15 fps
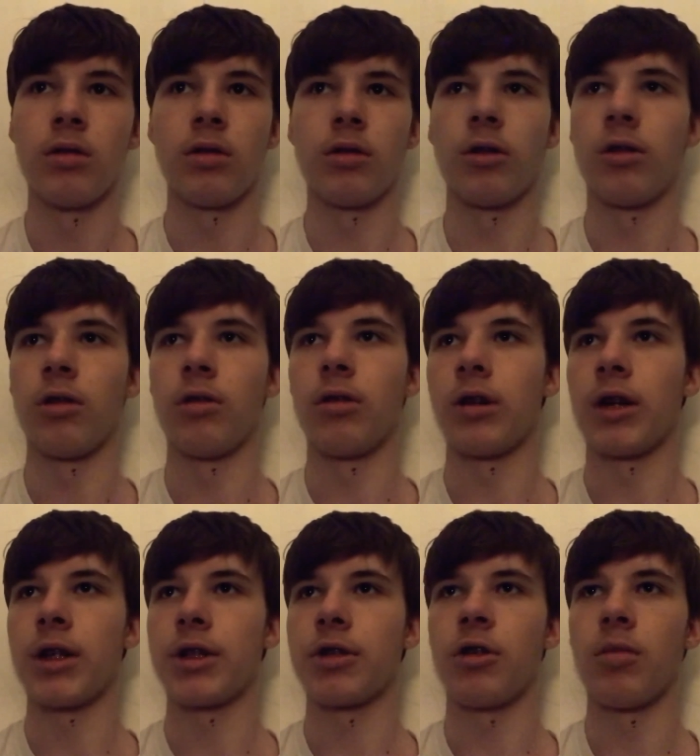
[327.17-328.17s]
I don't know. I
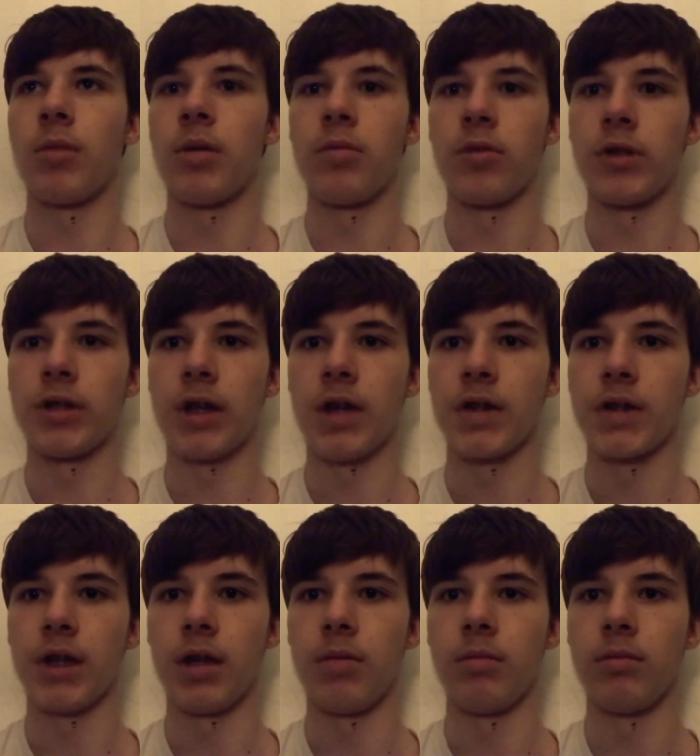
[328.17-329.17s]
actually can't remember his last
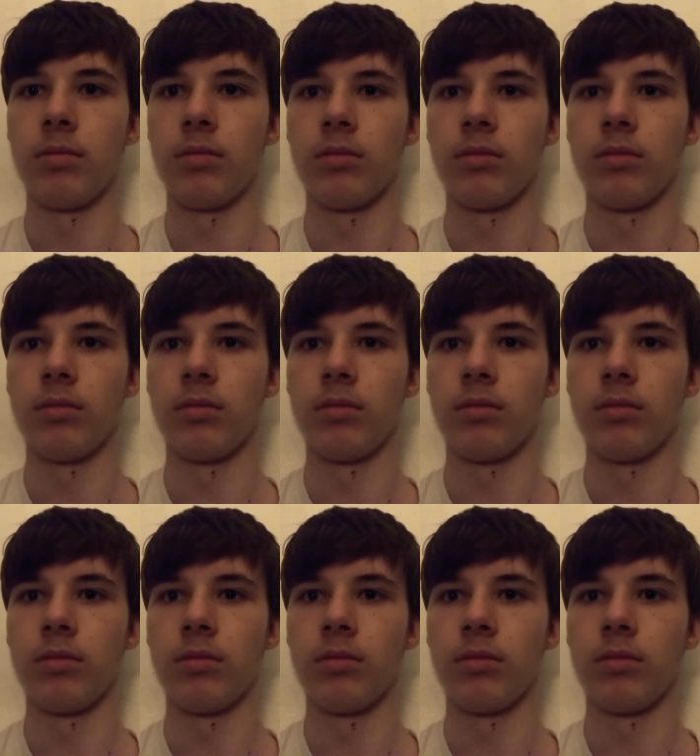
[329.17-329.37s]
name.